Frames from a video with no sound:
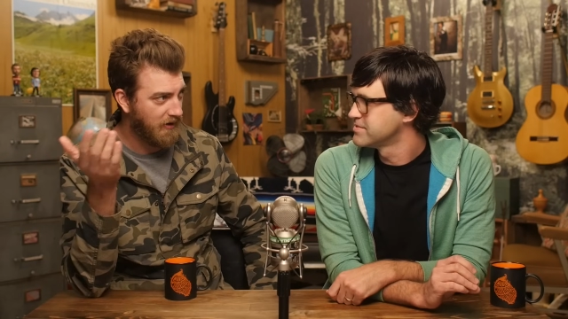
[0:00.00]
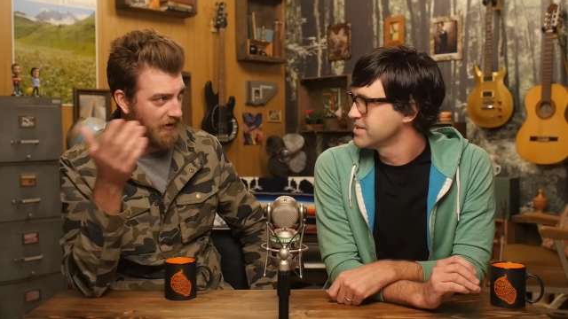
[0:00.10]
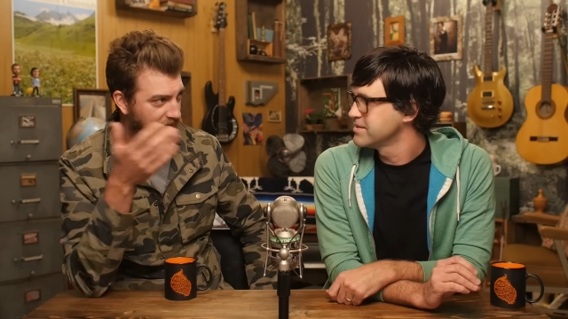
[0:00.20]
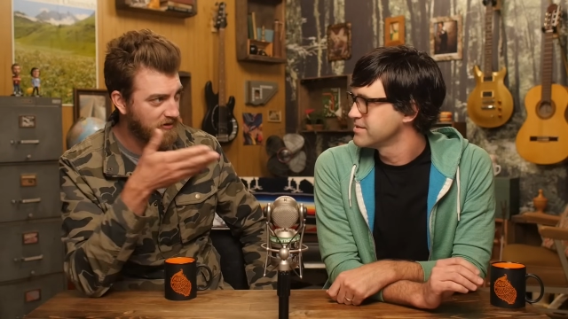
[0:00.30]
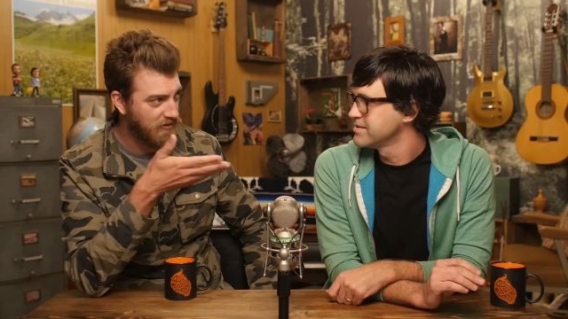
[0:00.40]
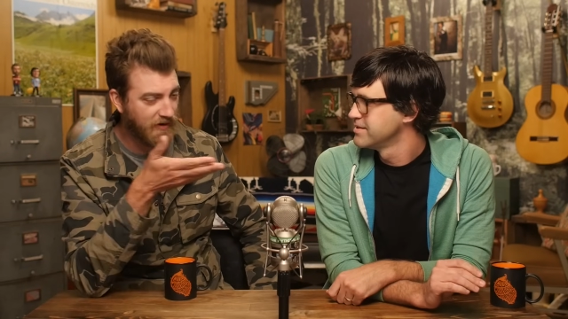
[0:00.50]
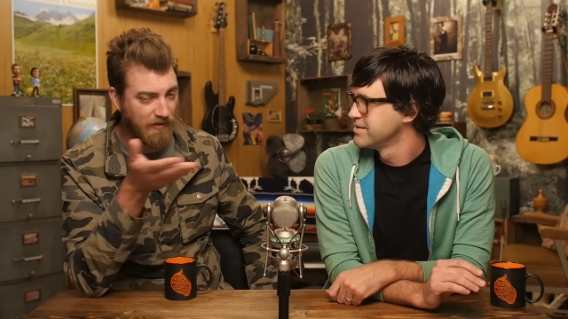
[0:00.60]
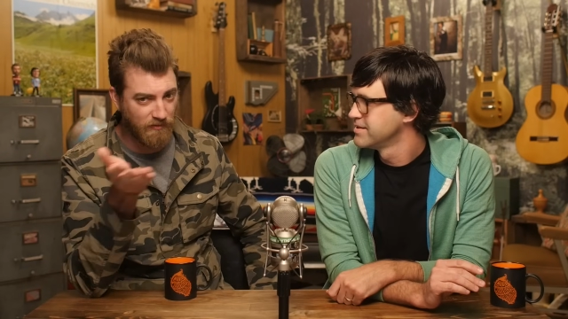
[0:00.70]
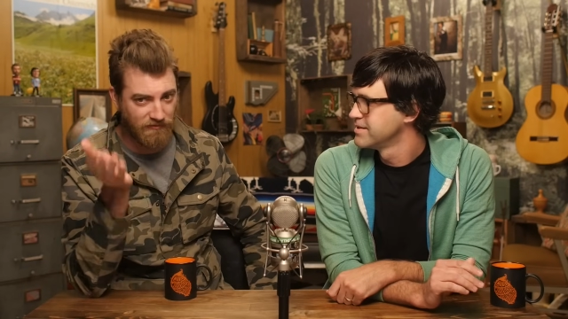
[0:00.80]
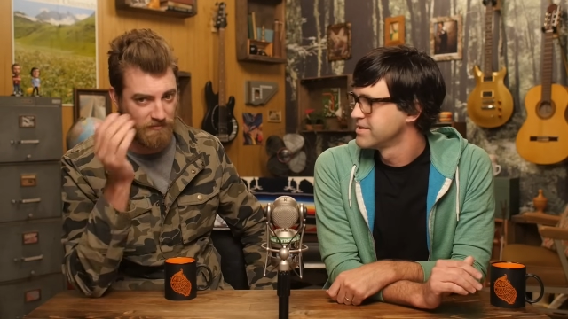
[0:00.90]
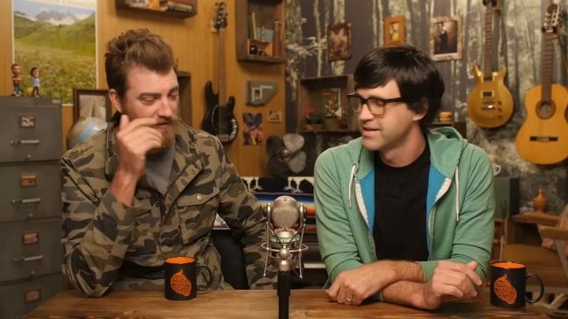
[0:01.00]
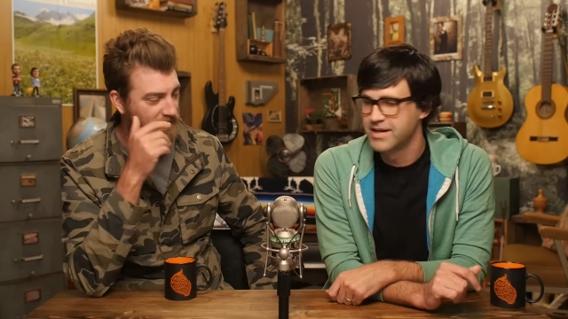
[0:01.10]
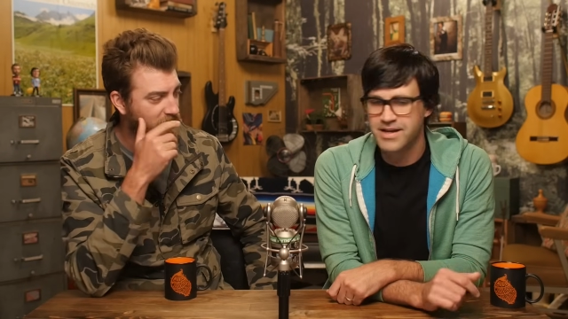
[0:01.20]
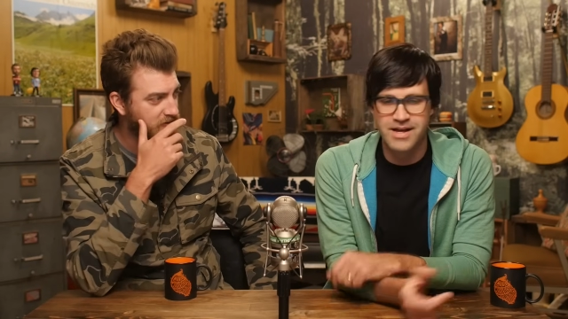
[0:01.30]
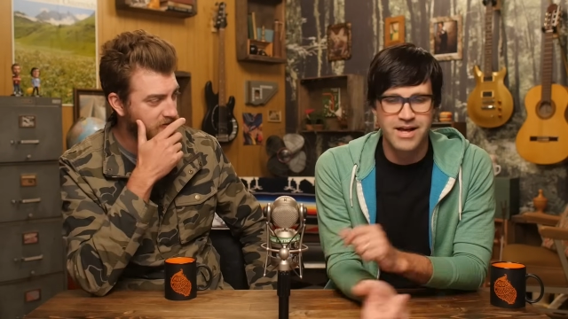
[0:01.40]
Speaker 1: And I think you've got one for me
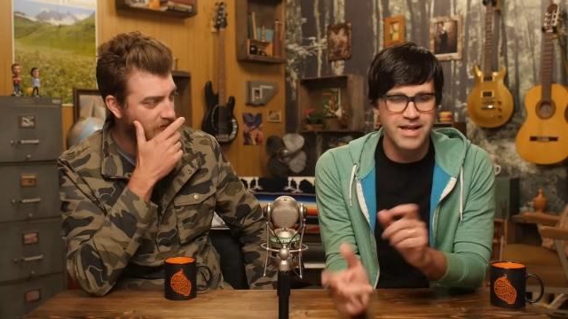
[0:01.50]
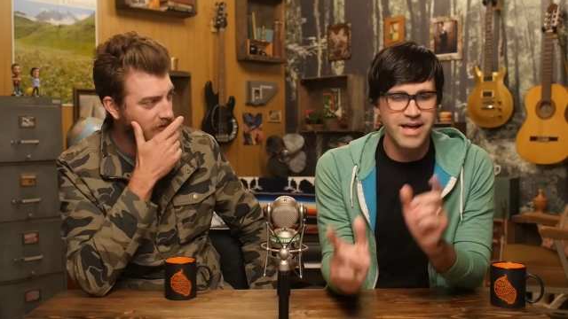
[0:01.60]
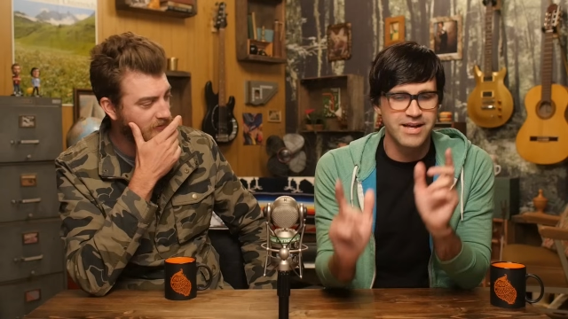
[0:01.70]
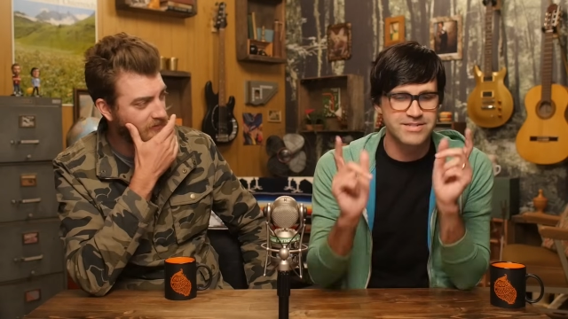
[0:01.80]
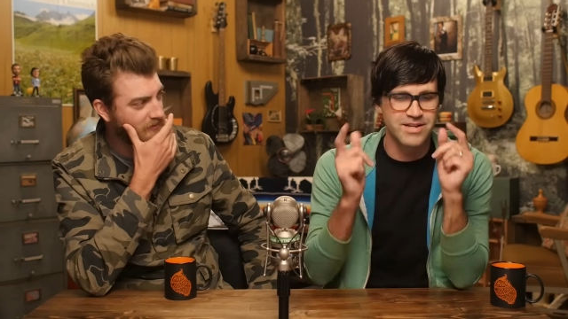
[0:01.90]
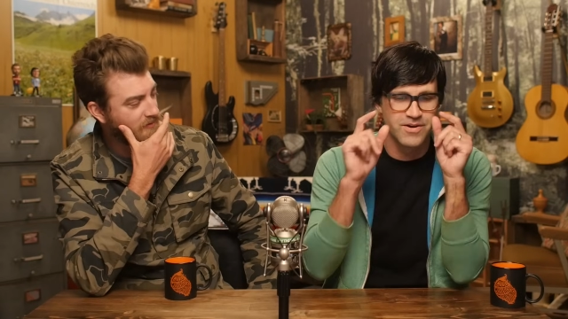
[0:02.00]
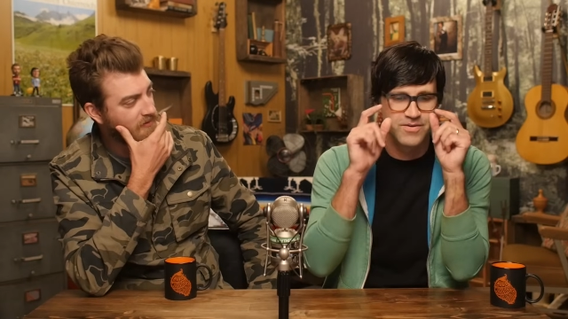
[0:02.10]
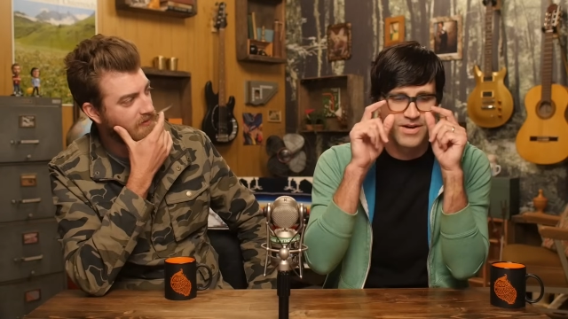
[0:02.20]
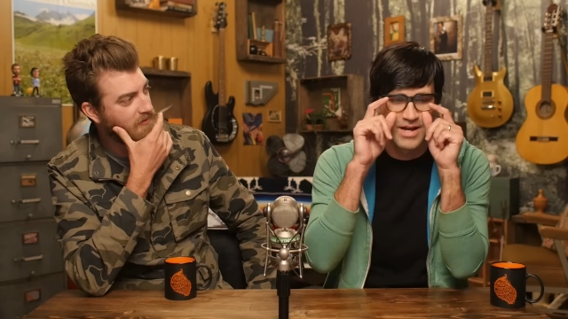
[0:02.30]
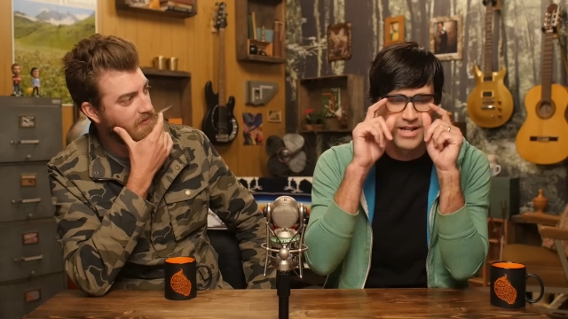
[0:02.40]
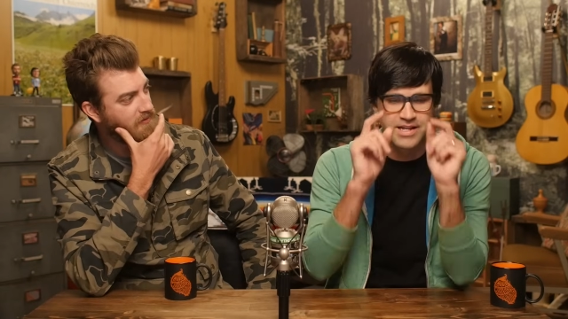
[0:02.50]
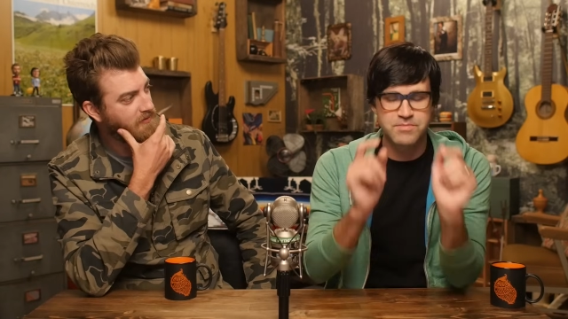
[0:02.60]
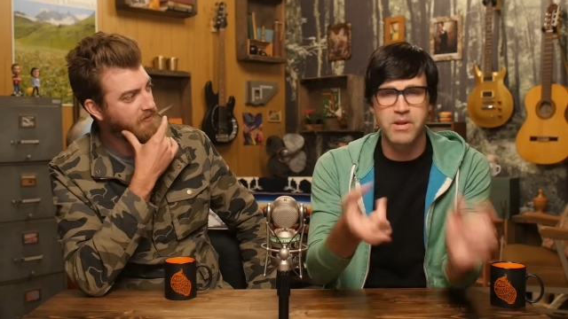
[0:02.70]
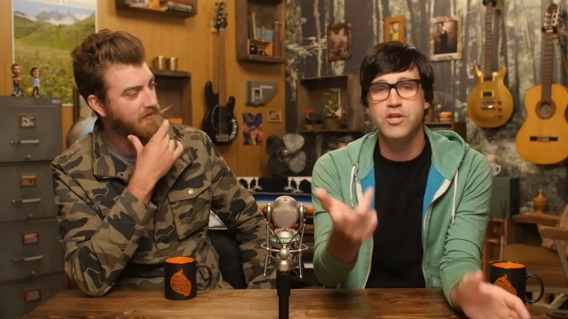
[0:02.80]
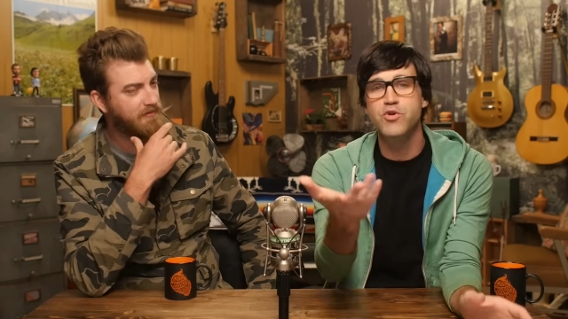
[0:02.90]
first, right? Yeah, so
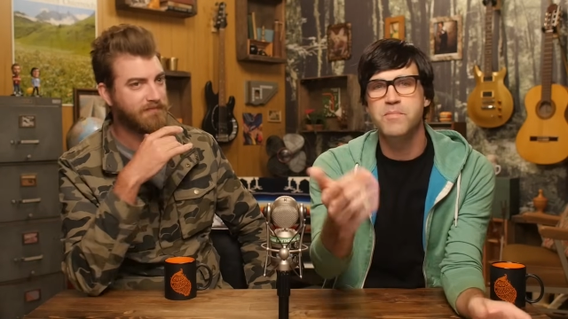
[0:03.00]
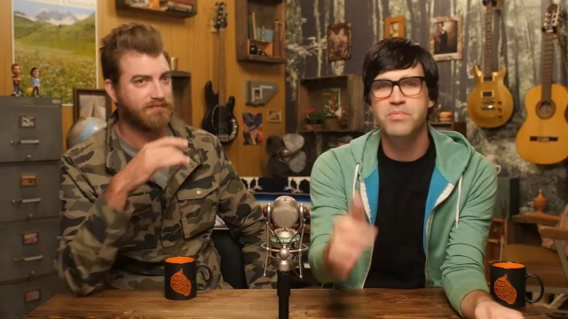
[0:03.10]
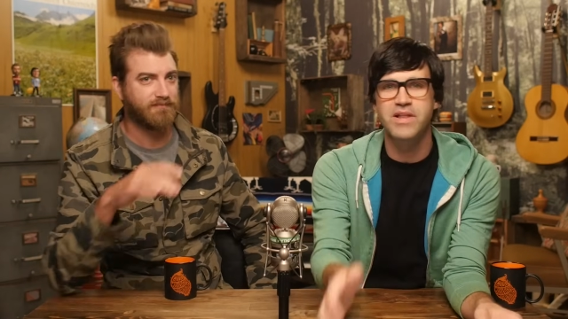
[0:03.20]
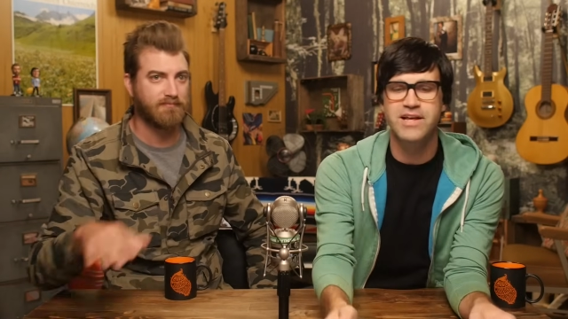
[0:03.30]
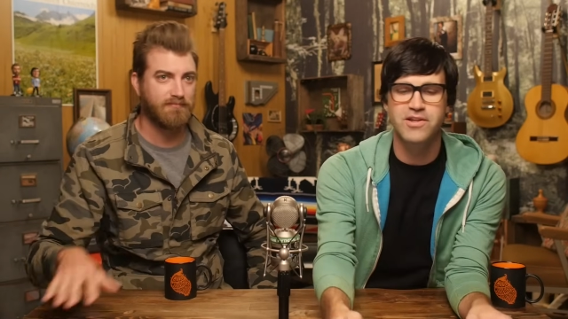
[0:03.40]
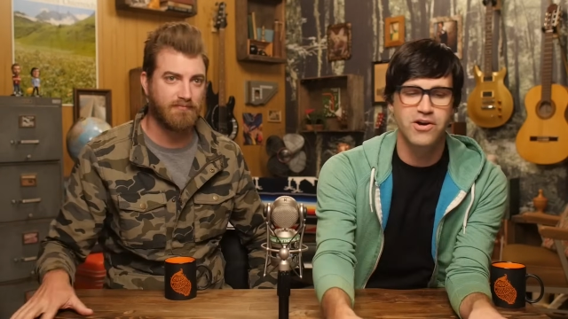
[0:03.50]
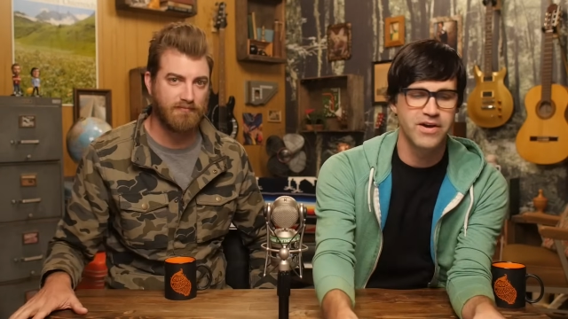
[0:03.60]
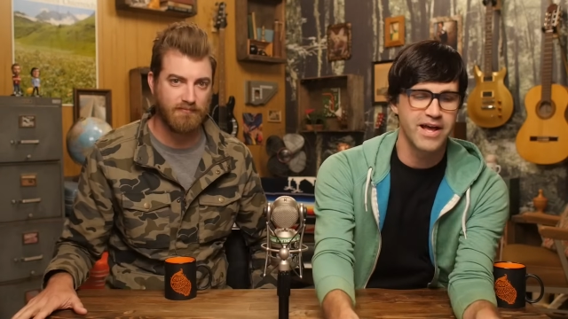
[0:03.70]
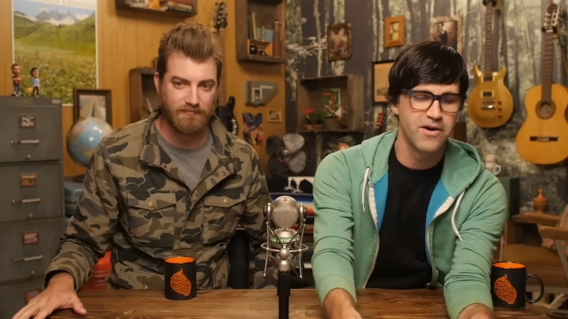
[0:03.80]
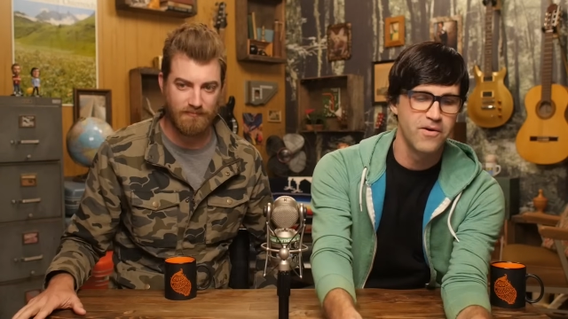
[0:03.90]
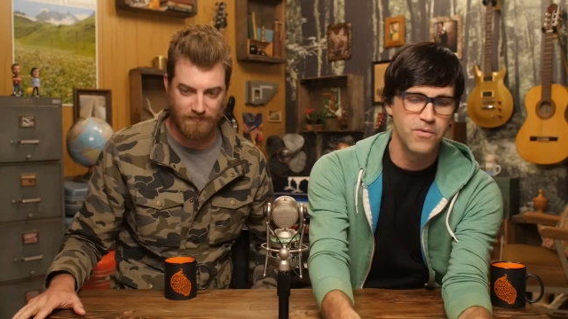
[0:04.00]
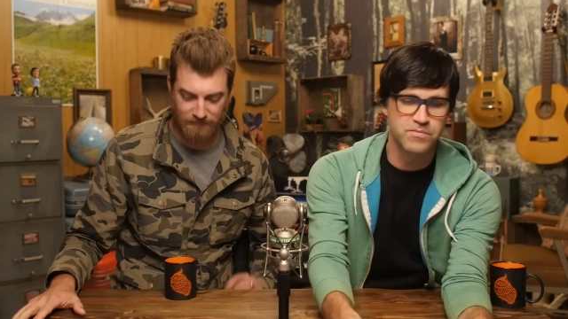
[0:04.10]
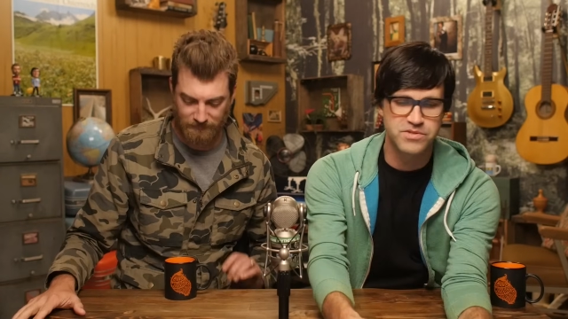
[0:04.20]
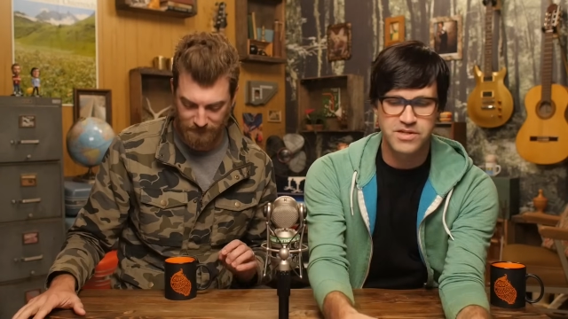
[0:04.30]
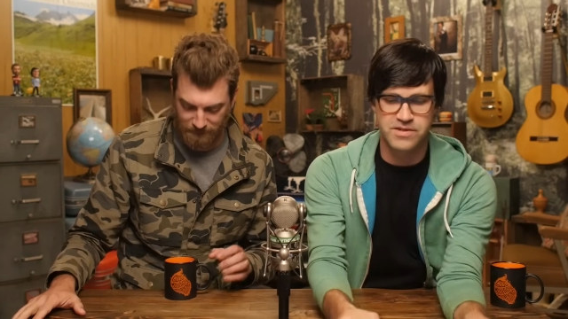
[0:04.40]
let's play. You can play along at
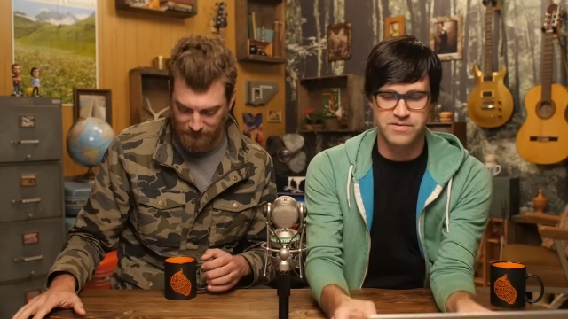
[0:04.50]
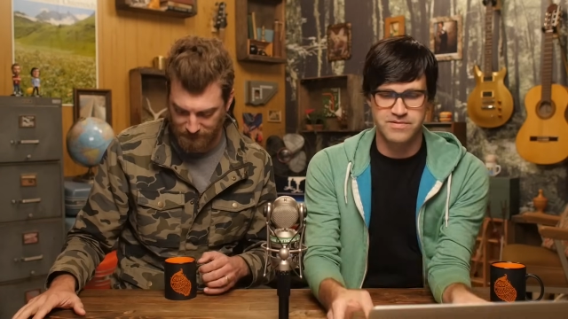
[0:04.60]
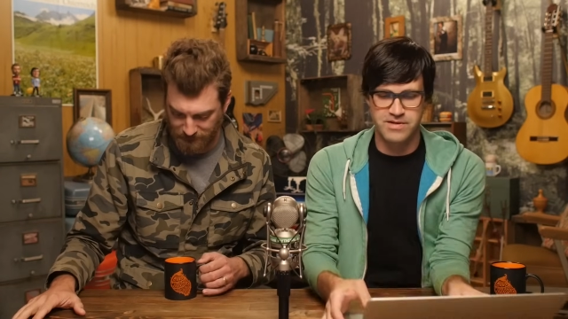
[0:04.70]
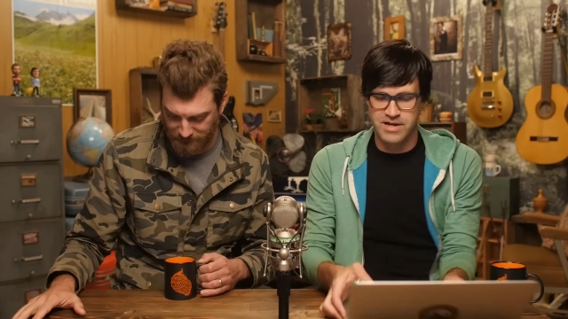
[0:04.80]
home too.